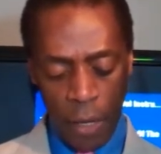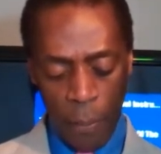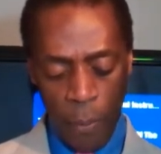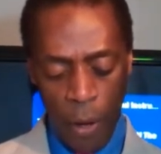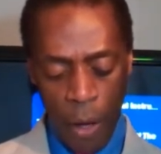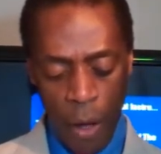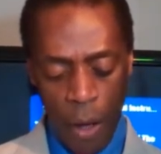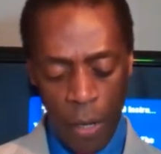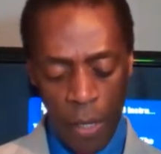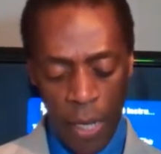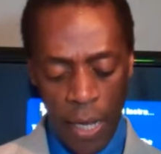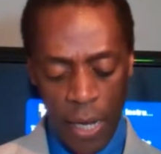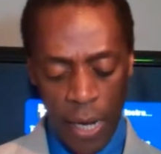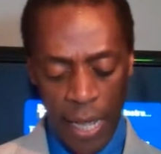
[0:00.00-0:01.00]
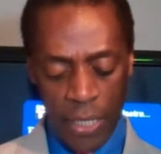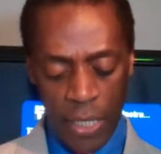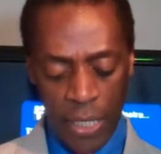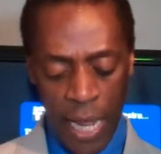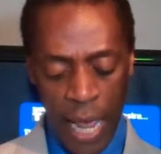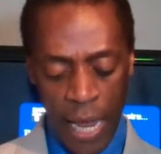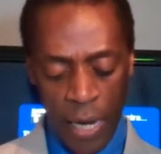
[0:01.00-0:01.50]
upon in a
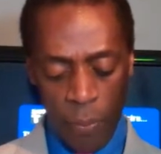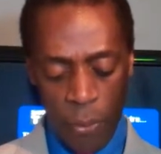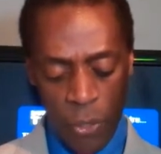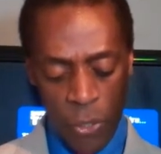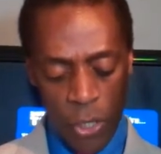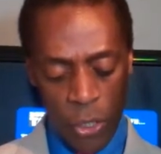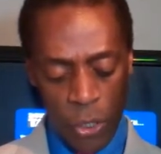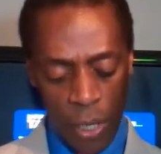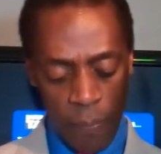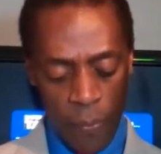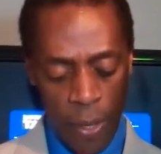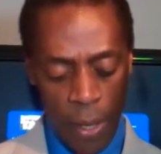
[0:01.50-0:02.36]
standing position